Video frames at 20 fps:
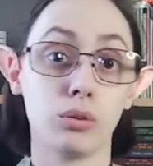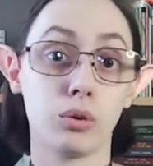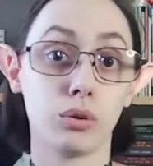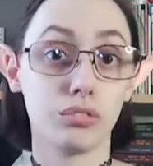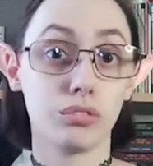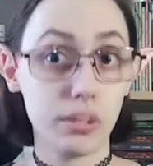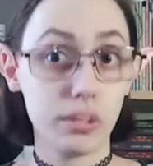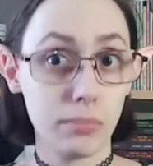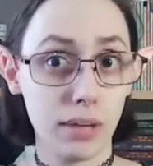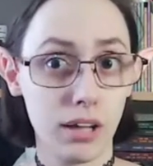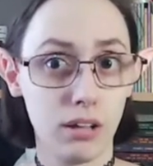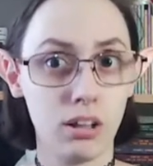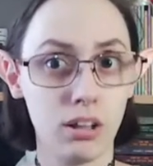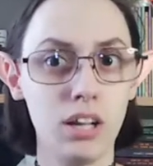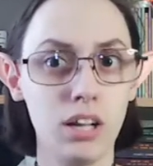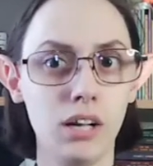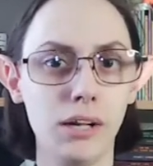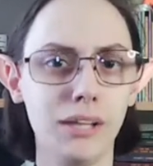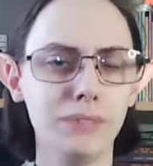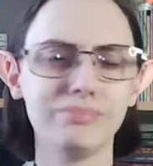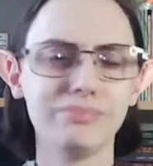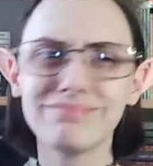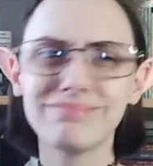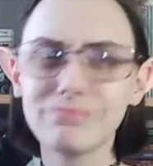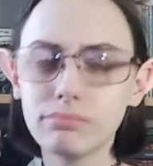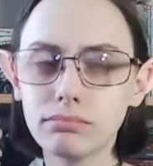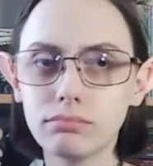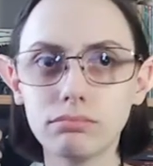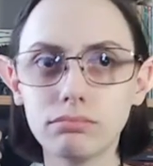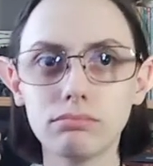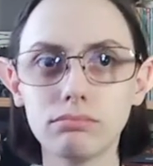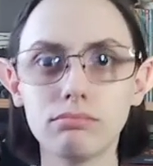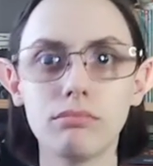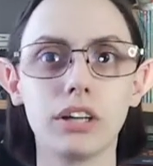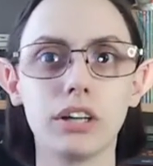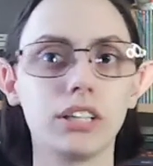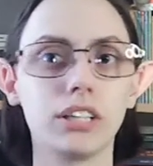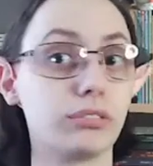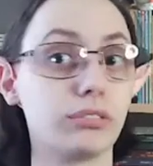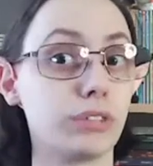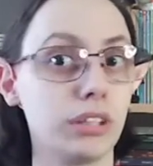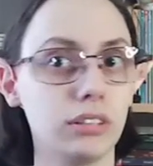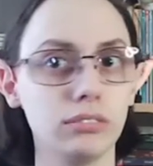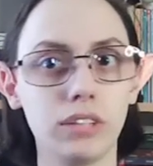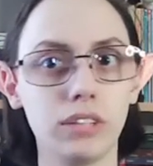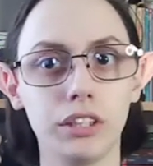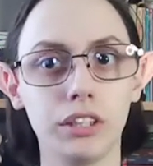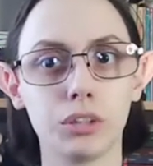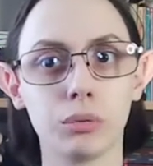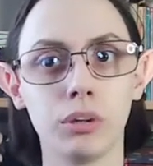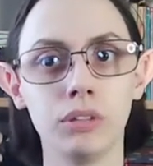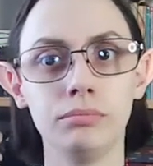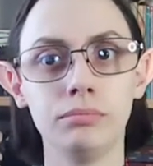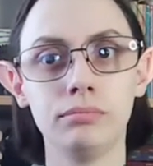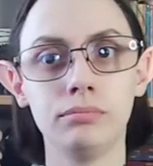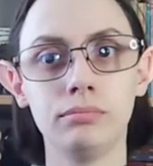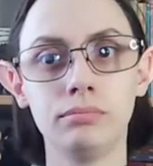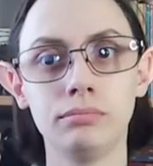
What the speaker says: or female, they're different, each one.